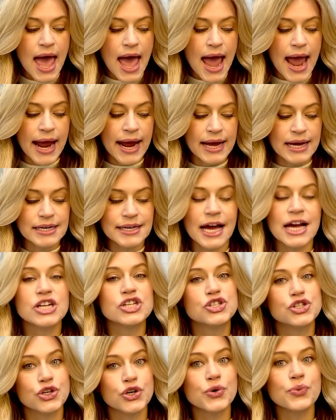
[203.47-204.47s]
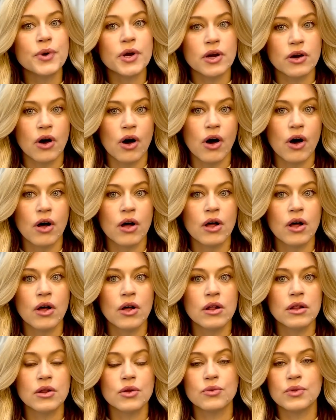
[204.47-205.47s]
And I do
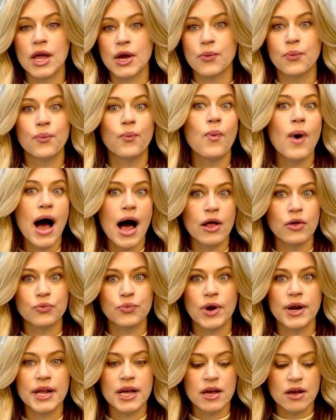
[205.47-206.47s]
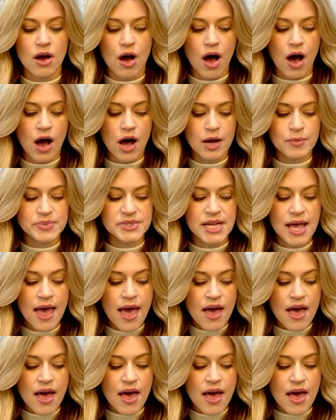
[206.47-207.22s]
recall, while running comps,